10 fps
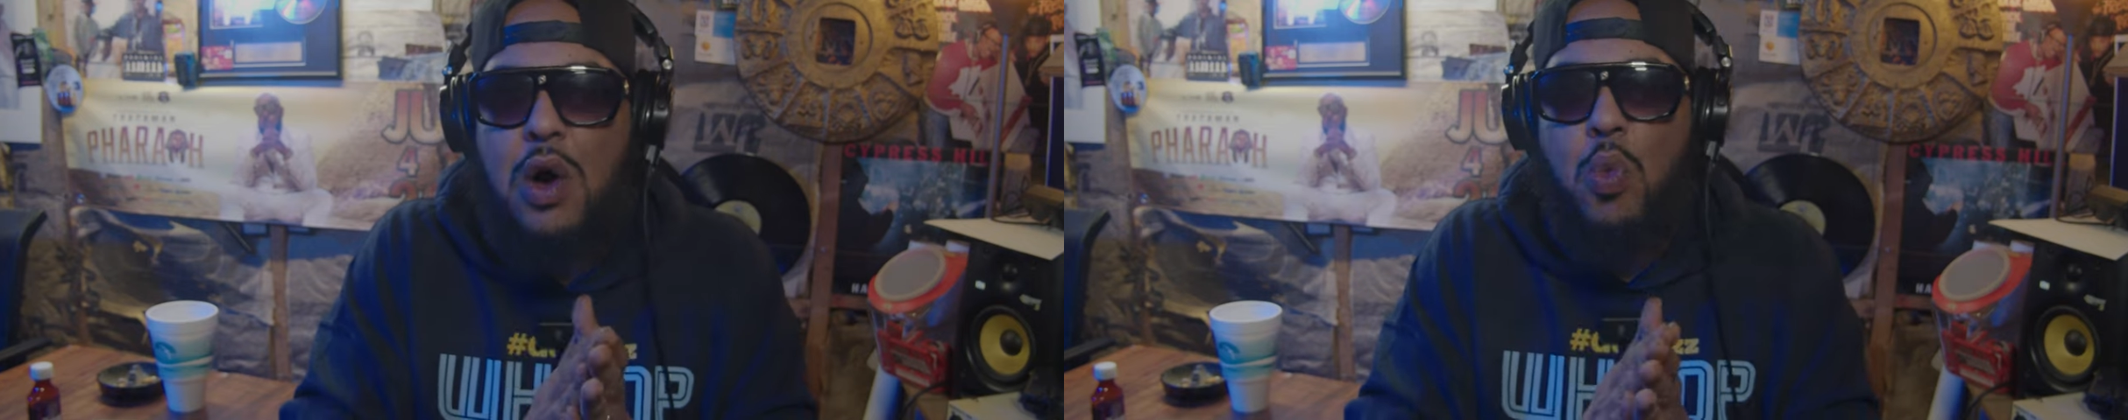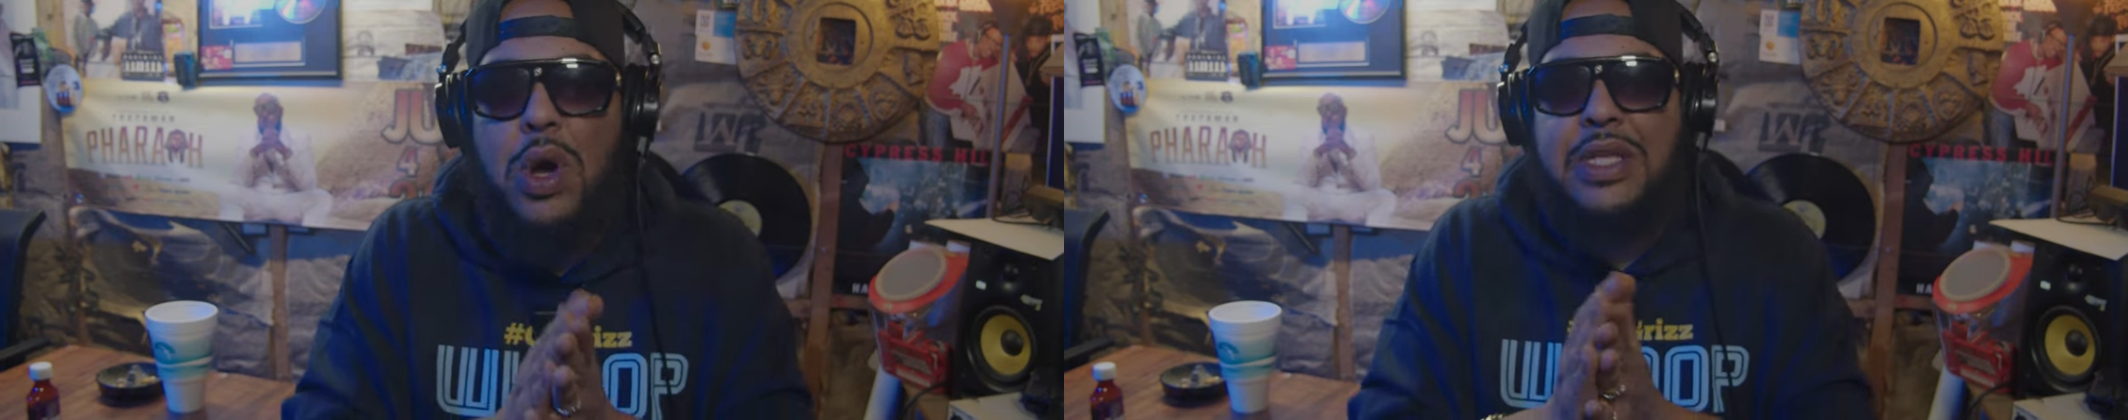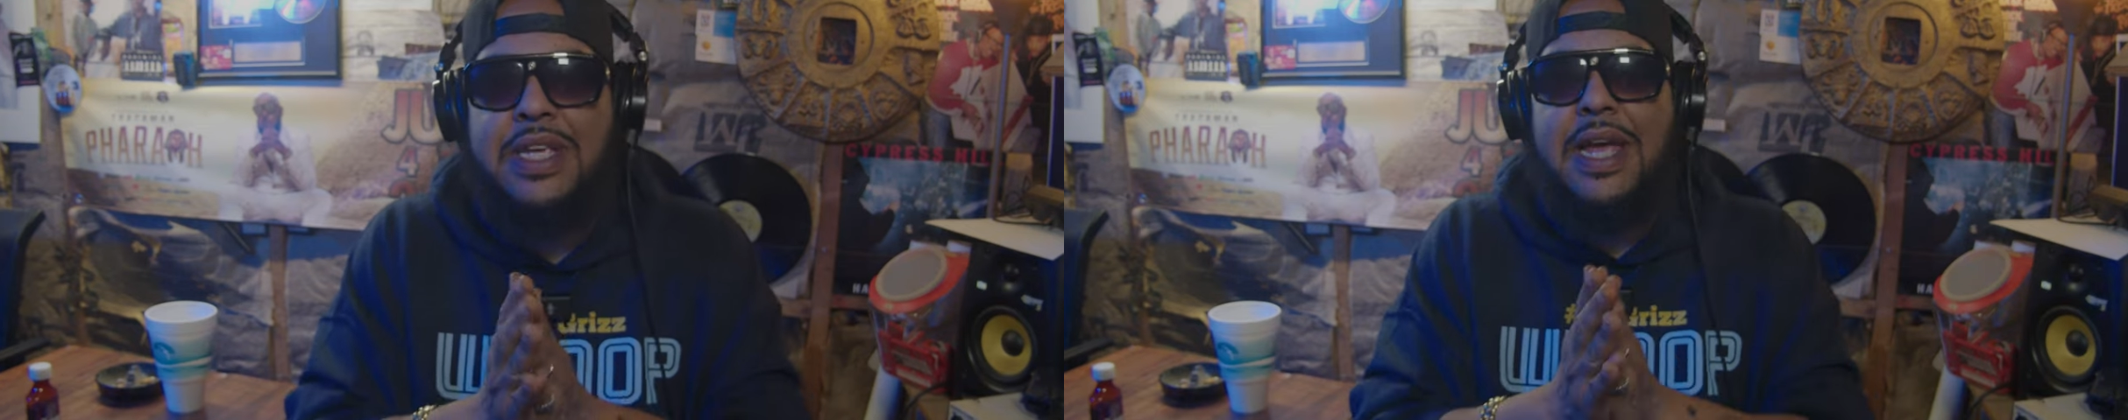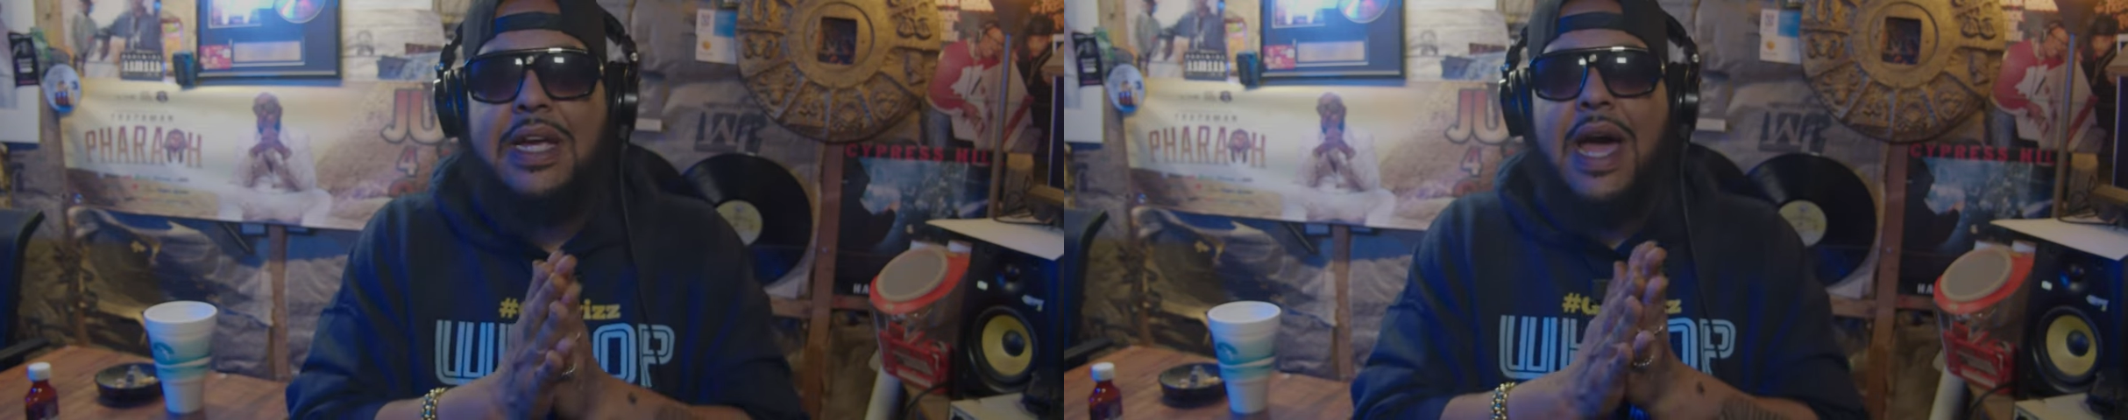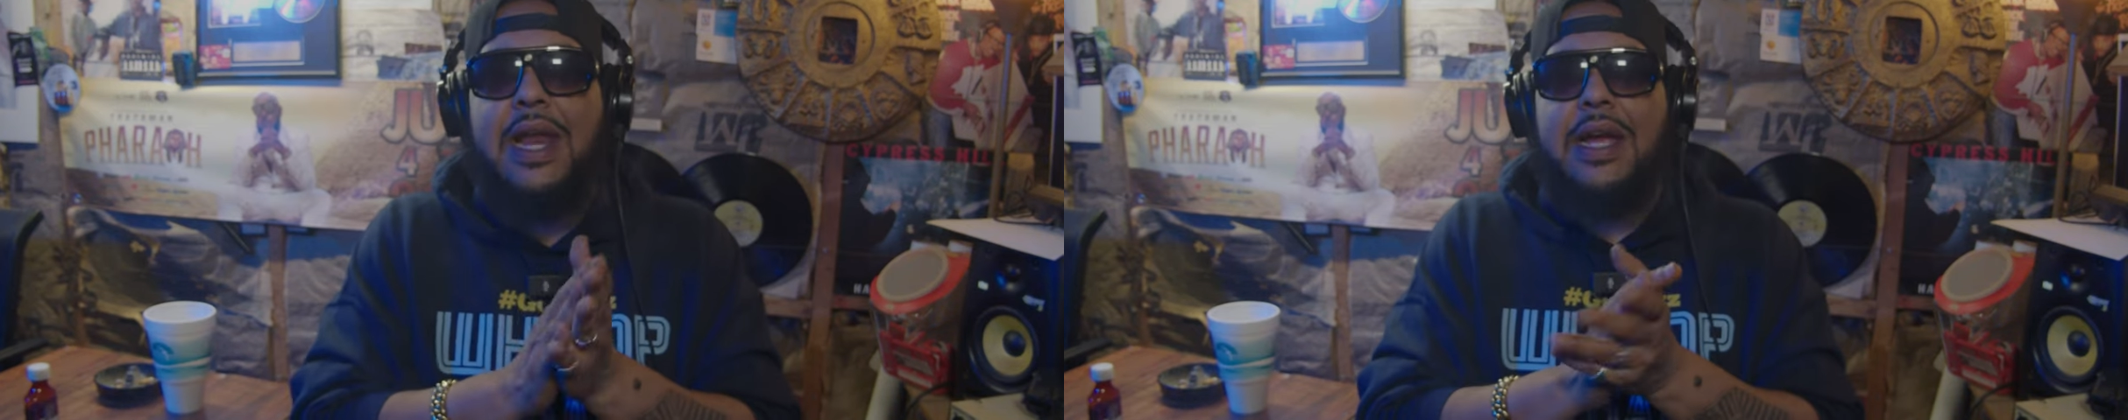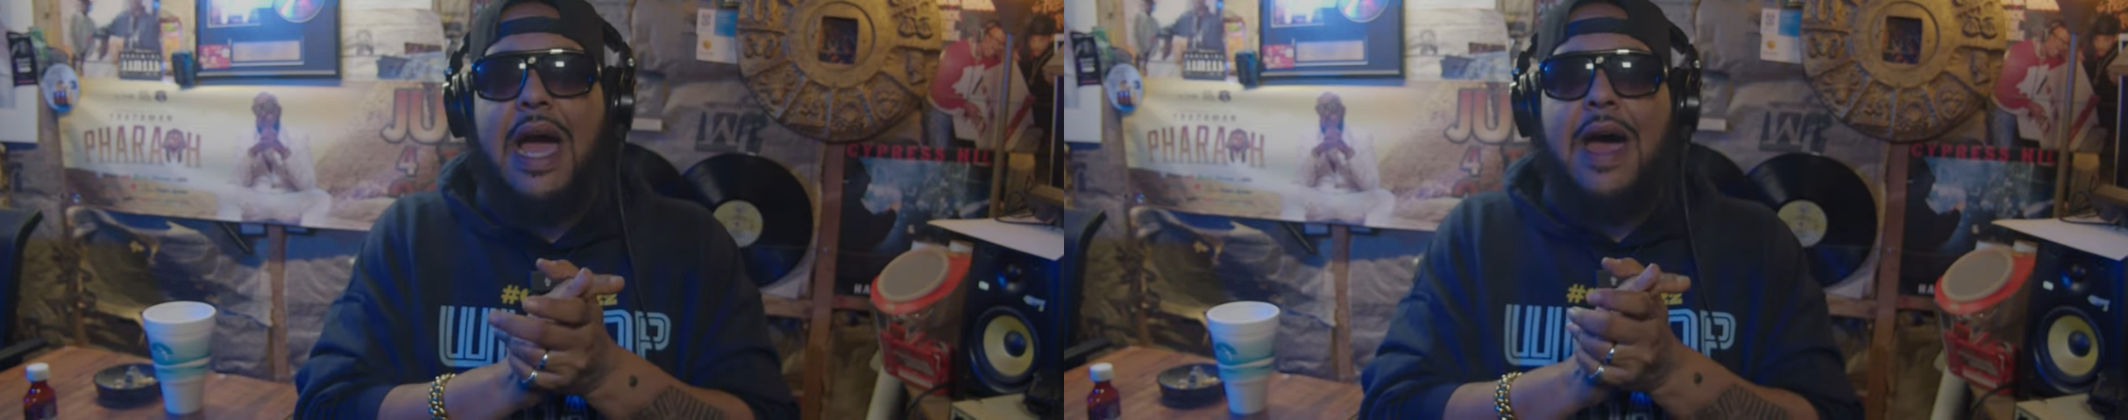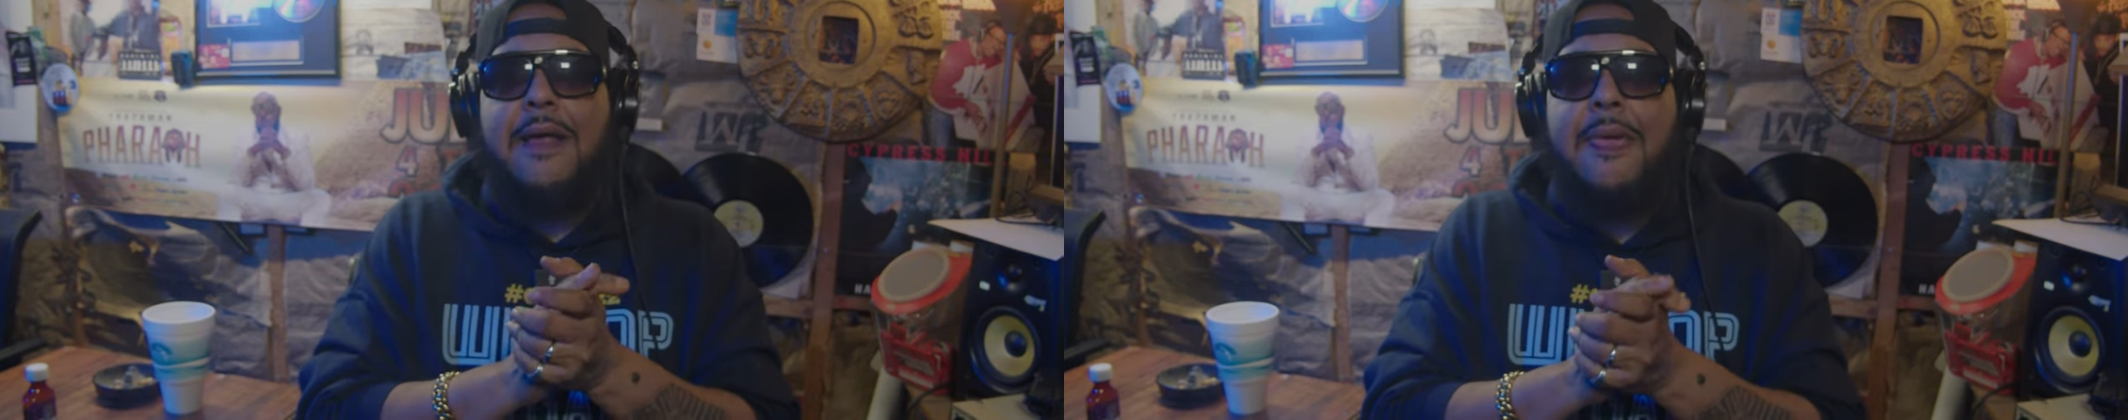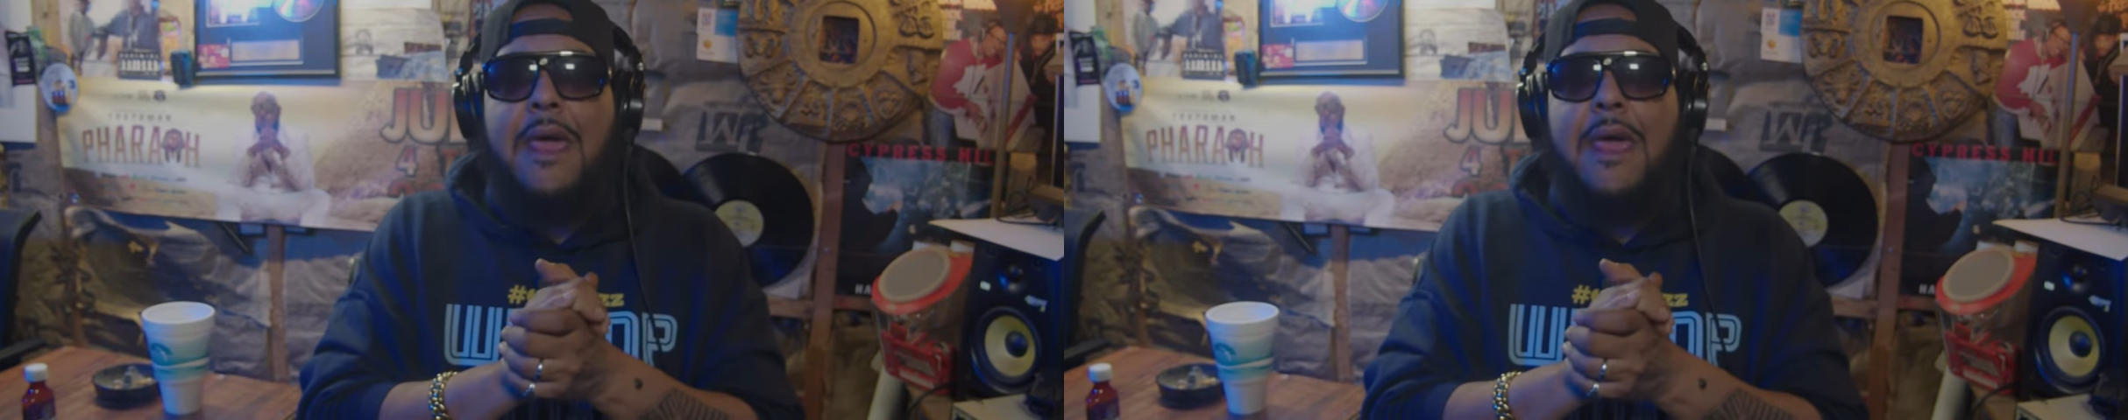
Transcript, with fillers: one-take kind of guy.